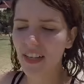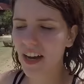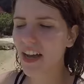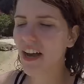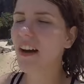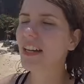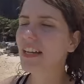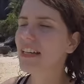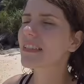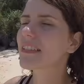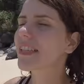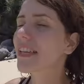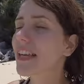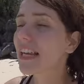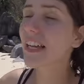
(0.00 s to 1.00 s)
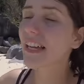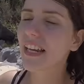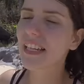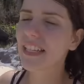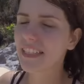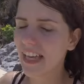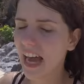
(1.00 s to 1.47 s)
kayak it's
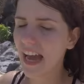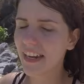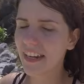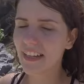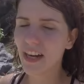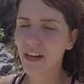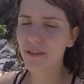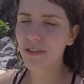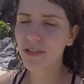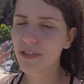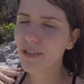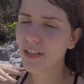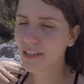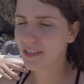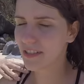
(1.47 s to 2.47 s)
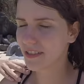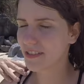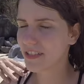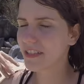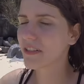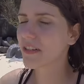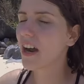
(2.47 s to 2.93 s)
really tiring. Our shoulders
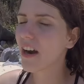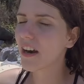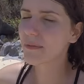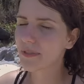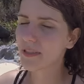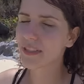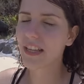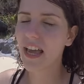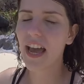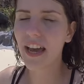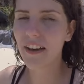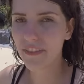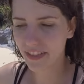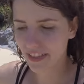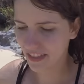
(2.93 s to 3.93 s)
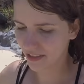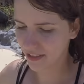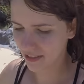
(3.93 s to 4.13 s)
hurt, our arms hurt, everything